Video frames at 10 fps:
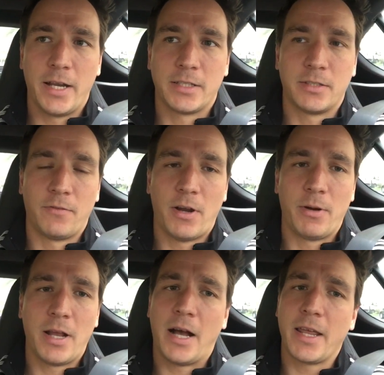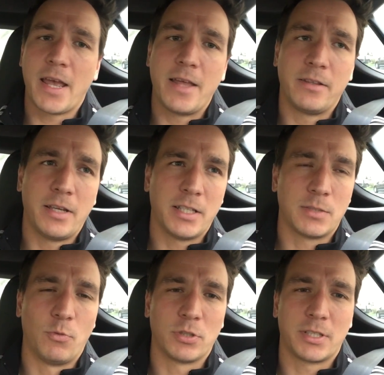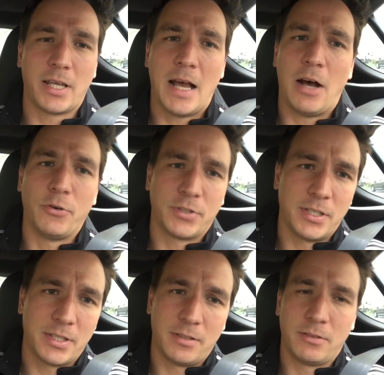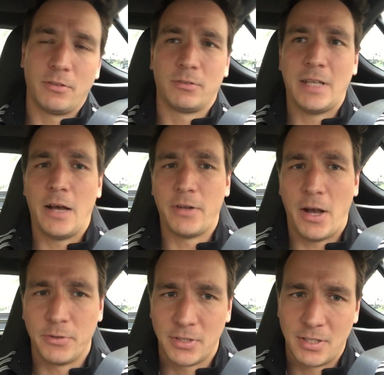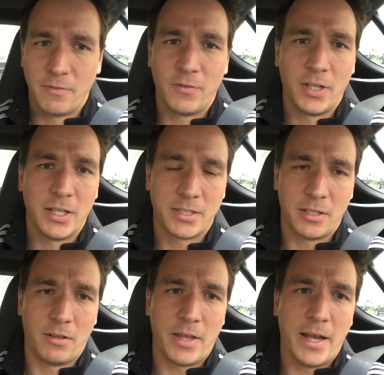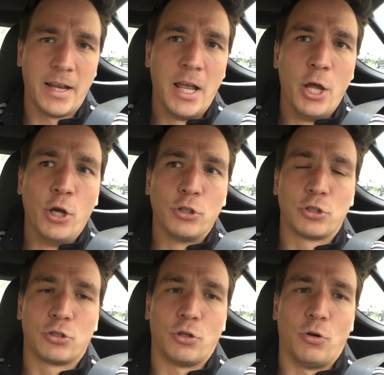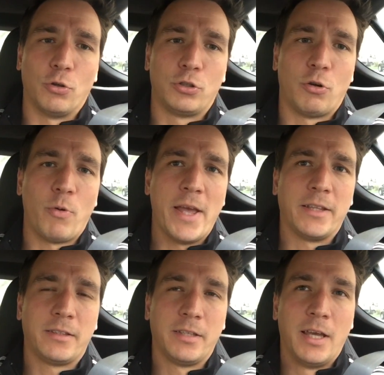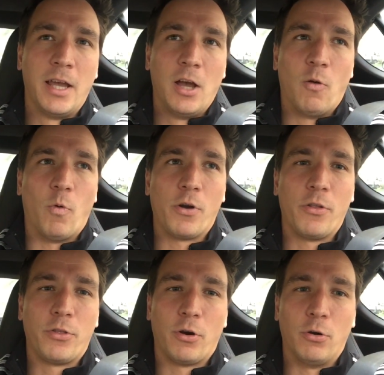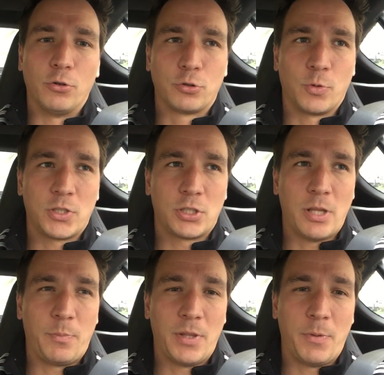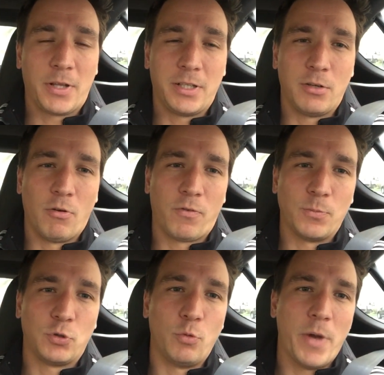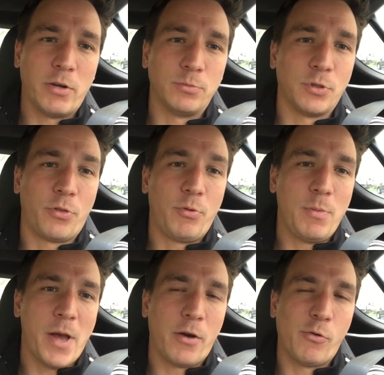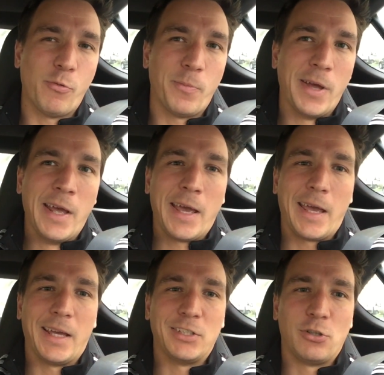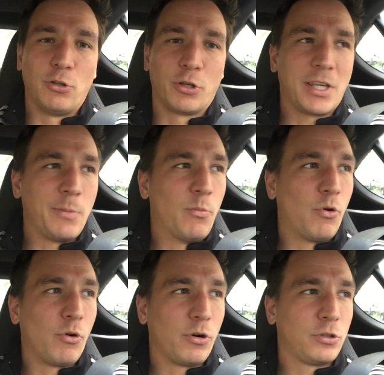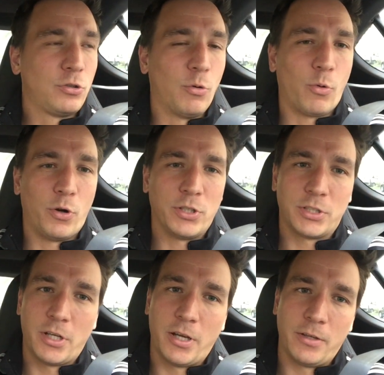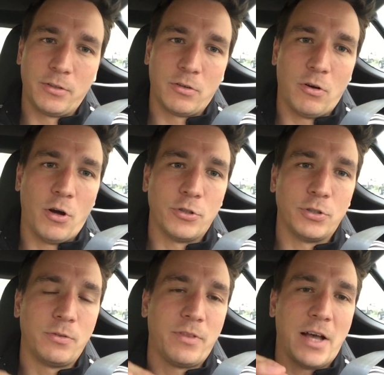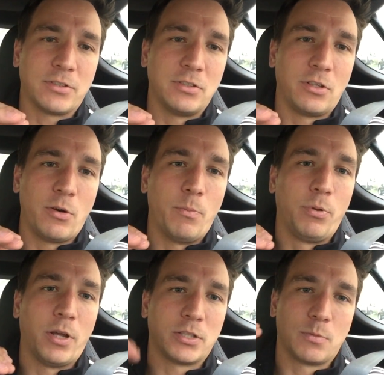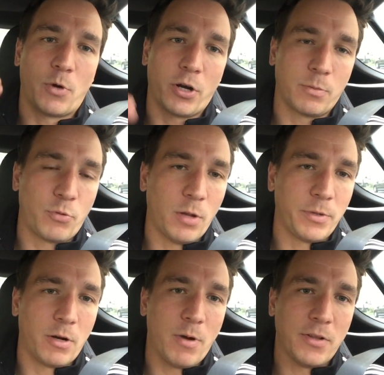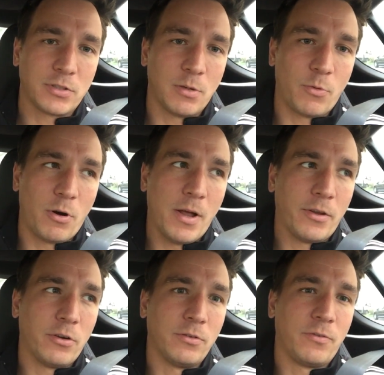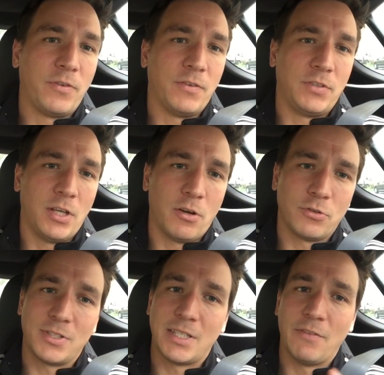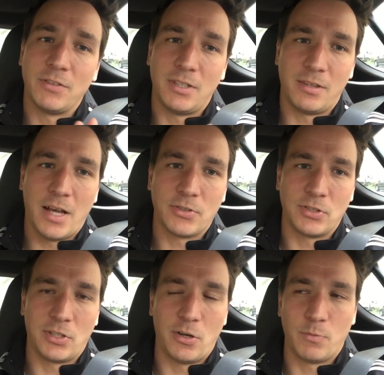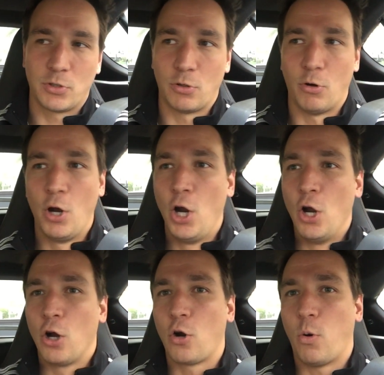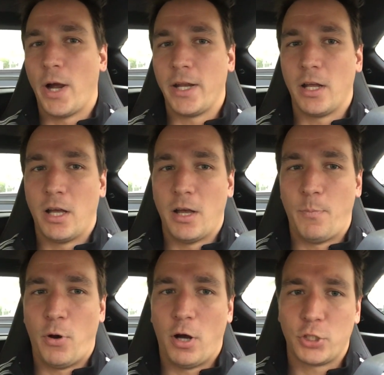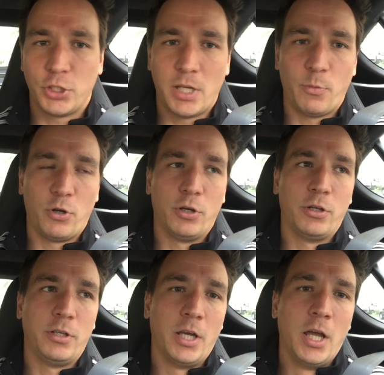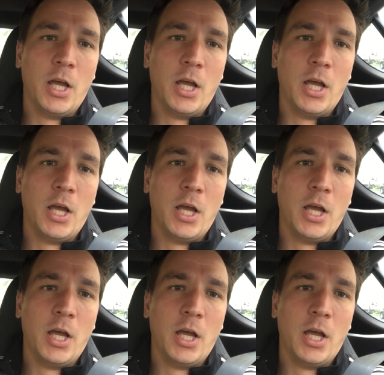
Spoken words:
It's very high end. It's mostly houses and townhouses and villas and all that. So to rent one of those, which typically go from 2-bedroom to 3-bedroom, is you're looking more towards the 100,000 dirham plus mark, probably around somewhere around 150, 170,000 dirham. So quite a posh neighborhood.